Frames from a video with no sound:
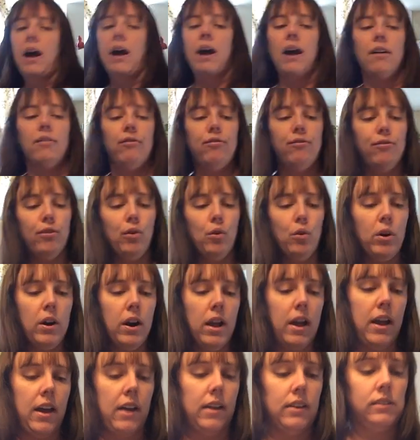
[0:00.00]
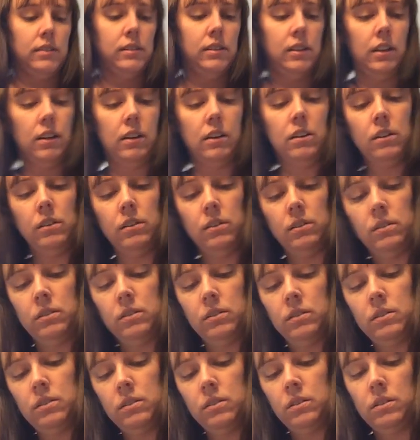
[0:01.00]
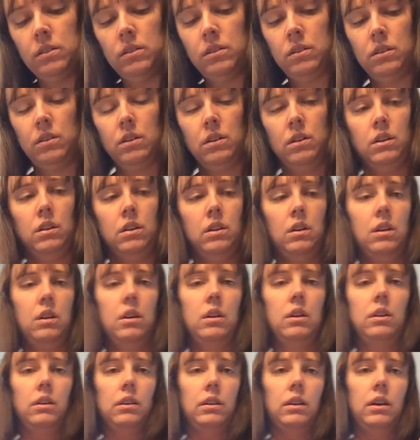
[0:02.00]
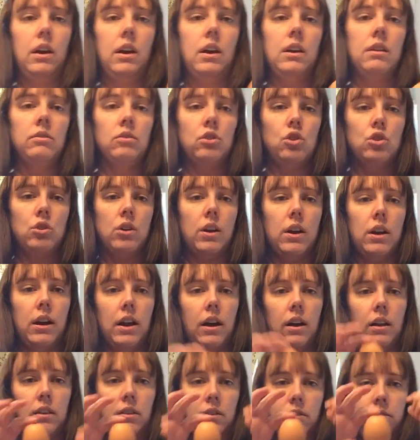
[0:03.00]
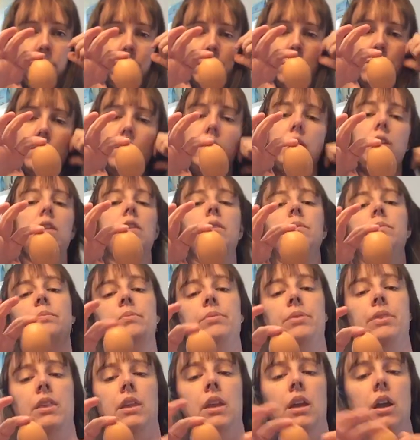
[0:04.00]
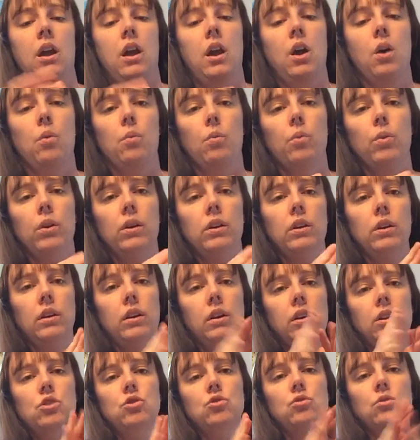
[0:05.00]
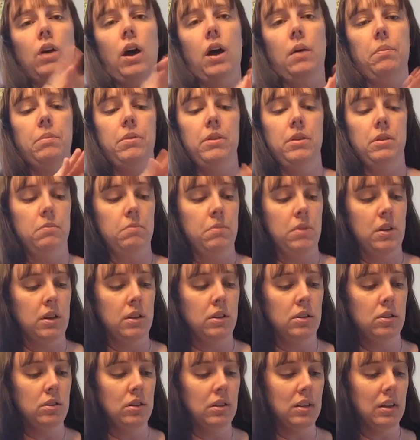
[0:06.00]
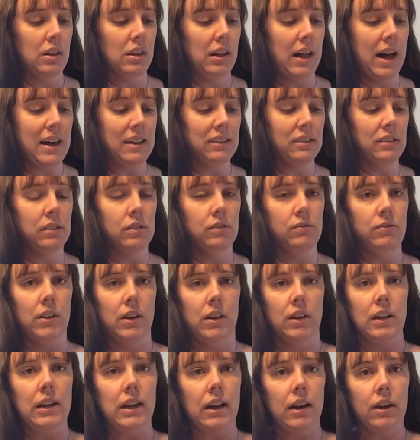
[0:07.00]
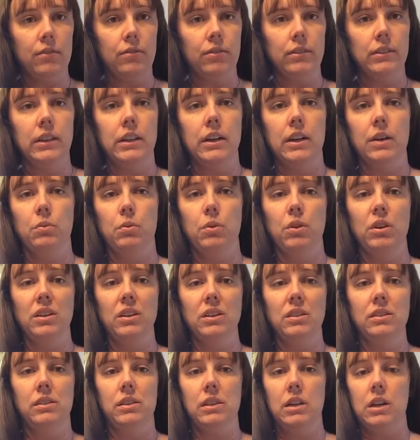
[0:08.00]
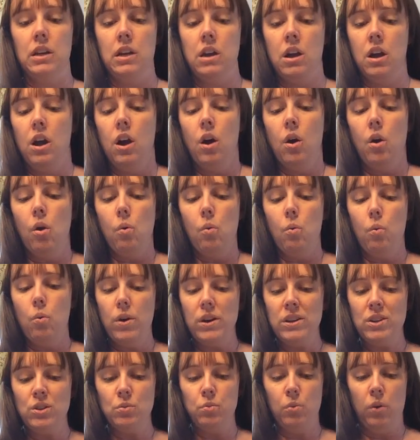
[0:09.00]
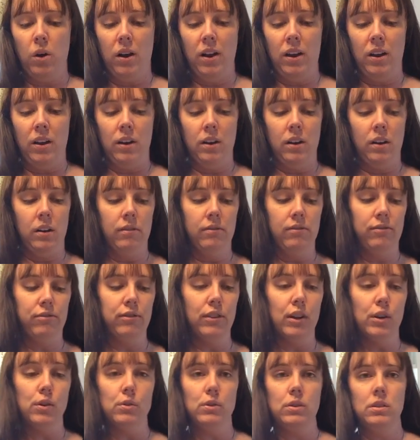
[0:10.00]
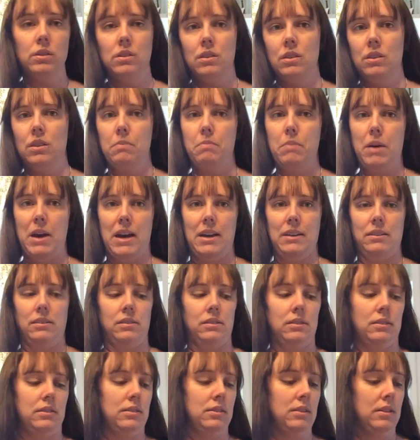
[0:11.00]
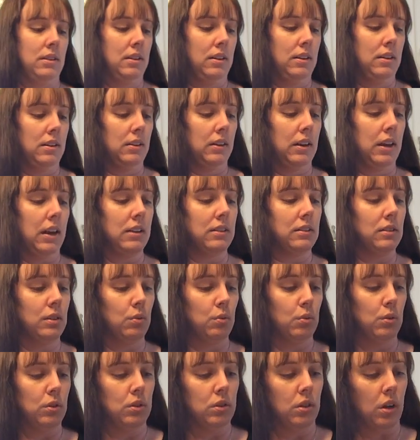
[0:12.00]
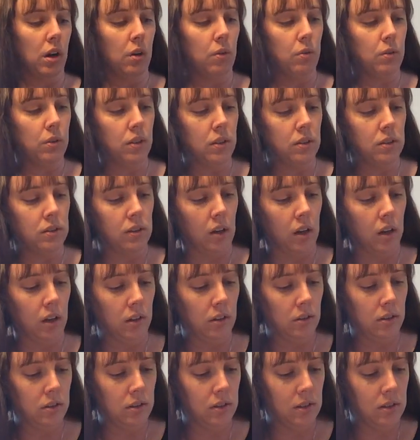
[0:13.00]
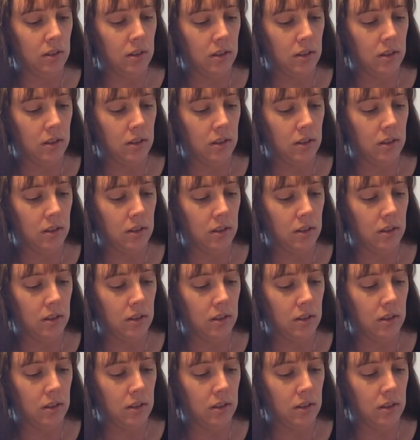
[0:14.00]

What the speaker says: I have 4 eggs here. Okay, straight out of the refrigerator. We're going to drop them into the glasses very carefully, and we're going to see which one floats the best. Okay, so we'll start with the salt.